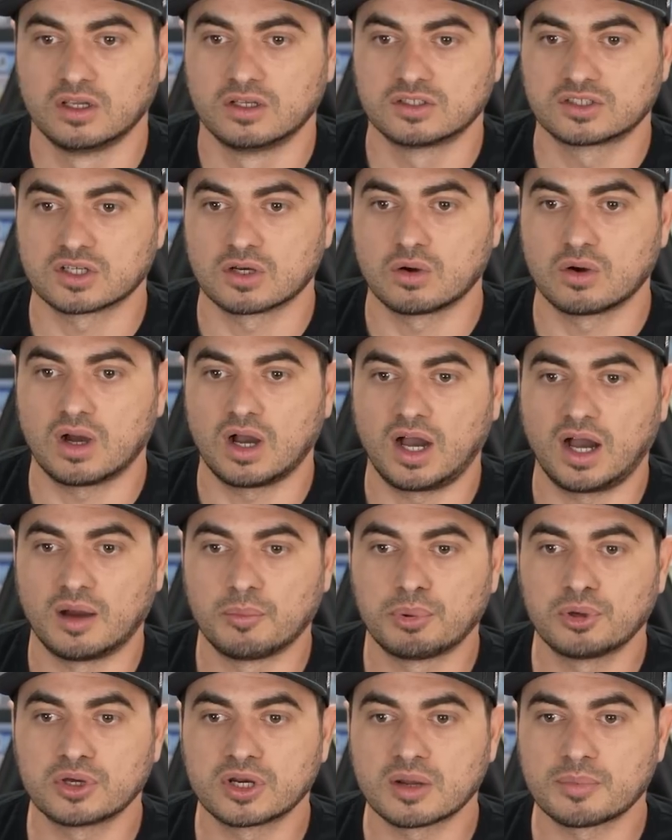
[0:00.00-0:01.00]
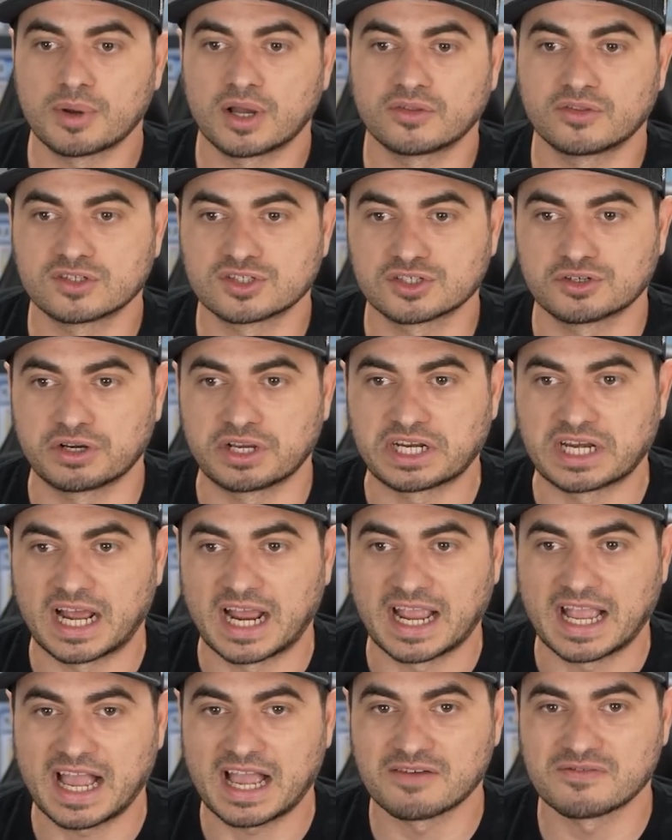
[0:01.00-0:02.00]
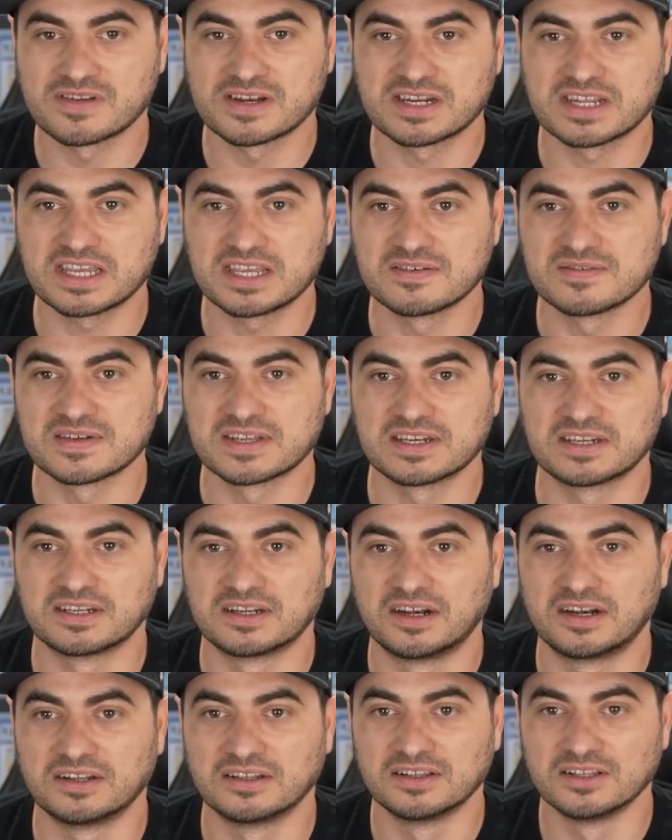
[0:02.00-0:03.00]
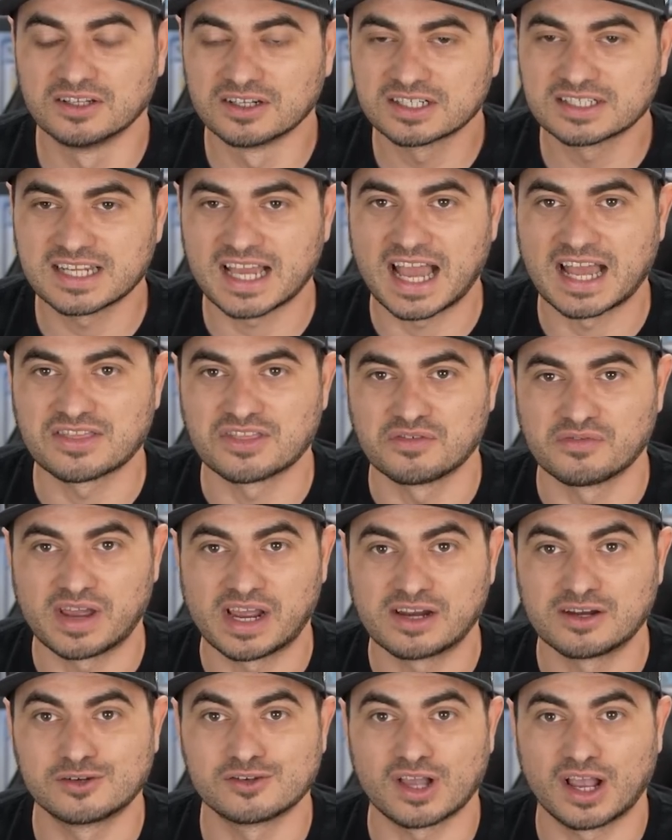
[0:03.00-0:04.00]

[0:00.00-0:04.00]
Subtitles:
So I'll put up on the screen, I haven't even looked at the values.